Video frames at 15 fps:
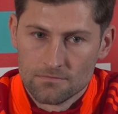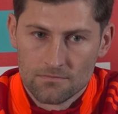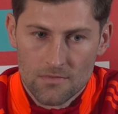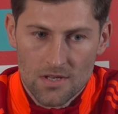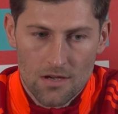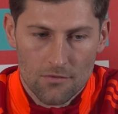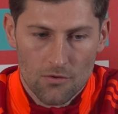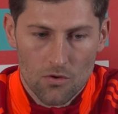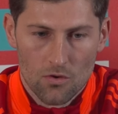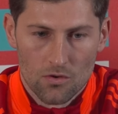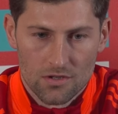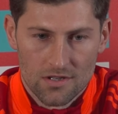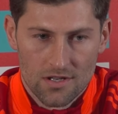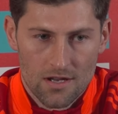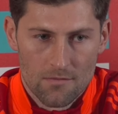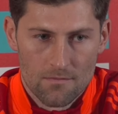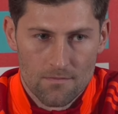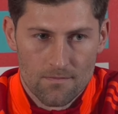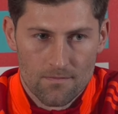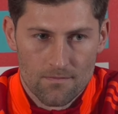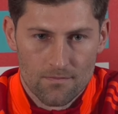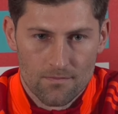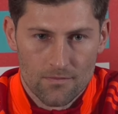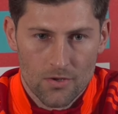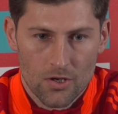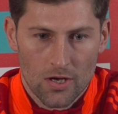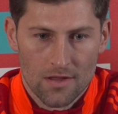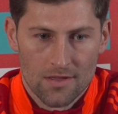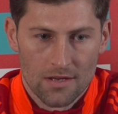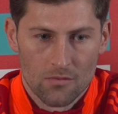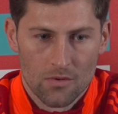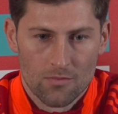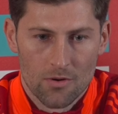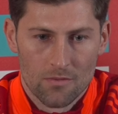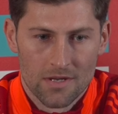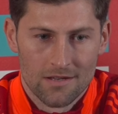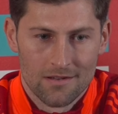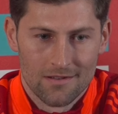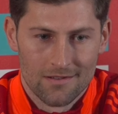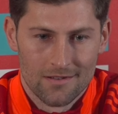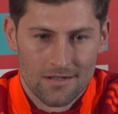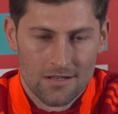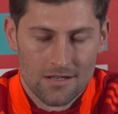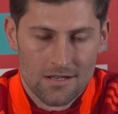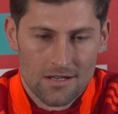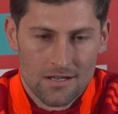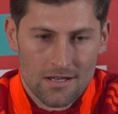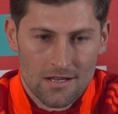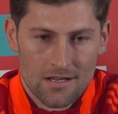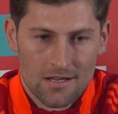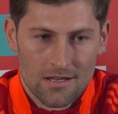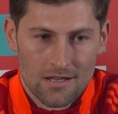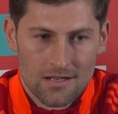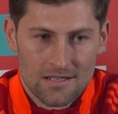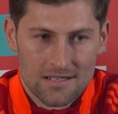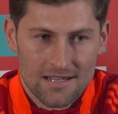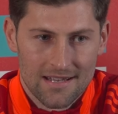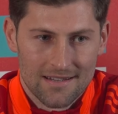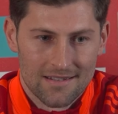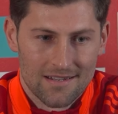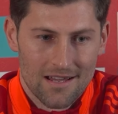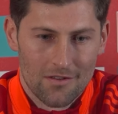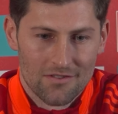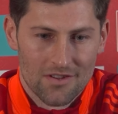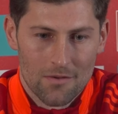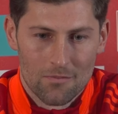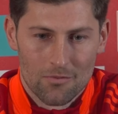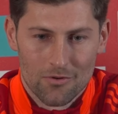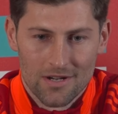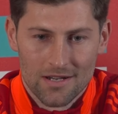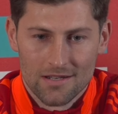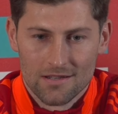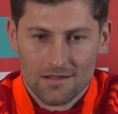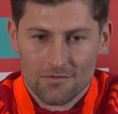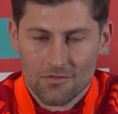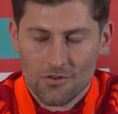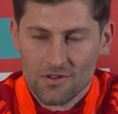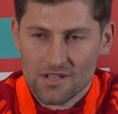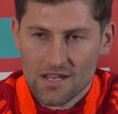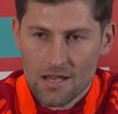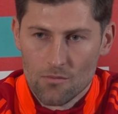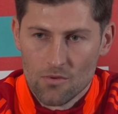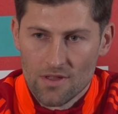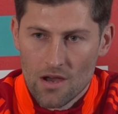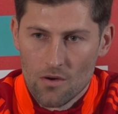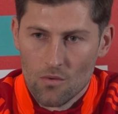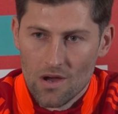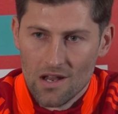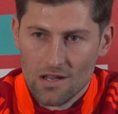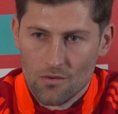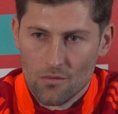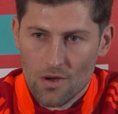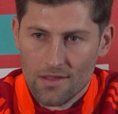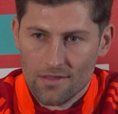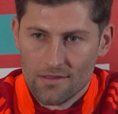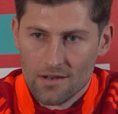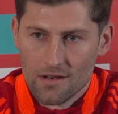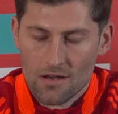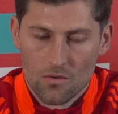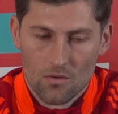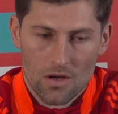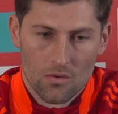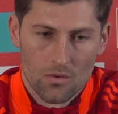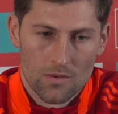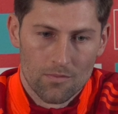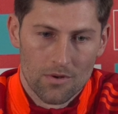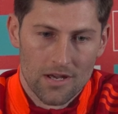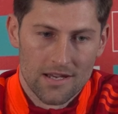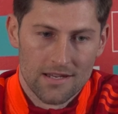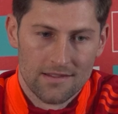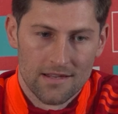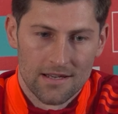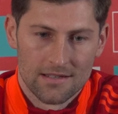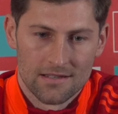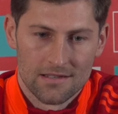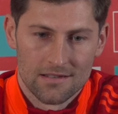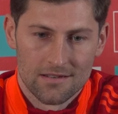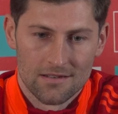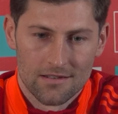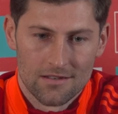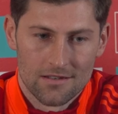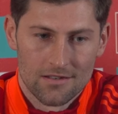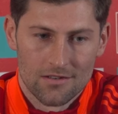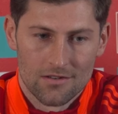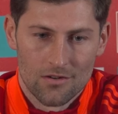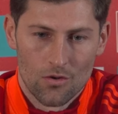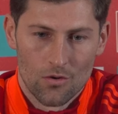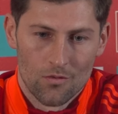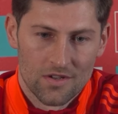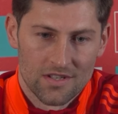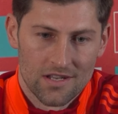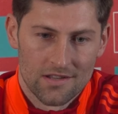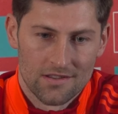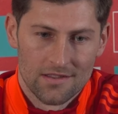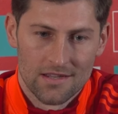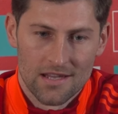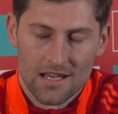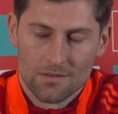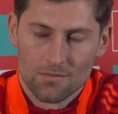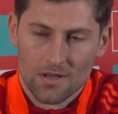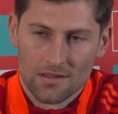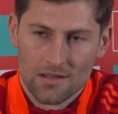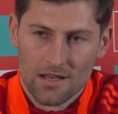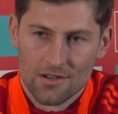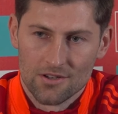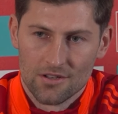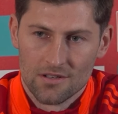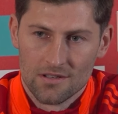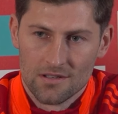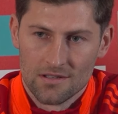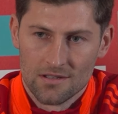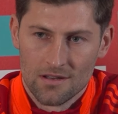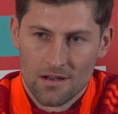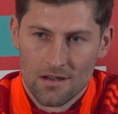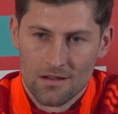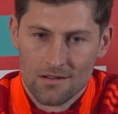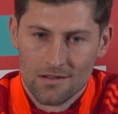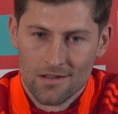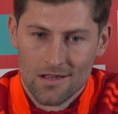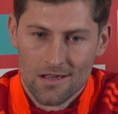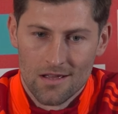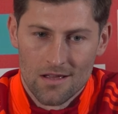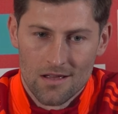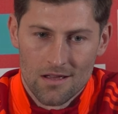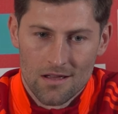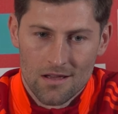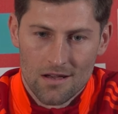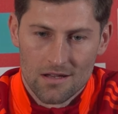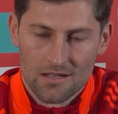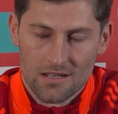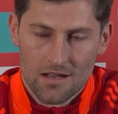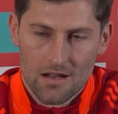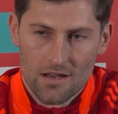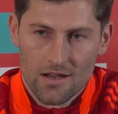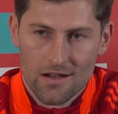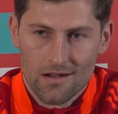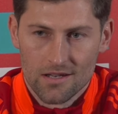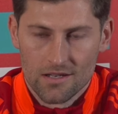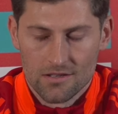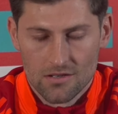Yeah, of course. Like, I think we probably set ourselves up really in the first game with how well it went and how well we played, that all of a sudden the expectations are sky high.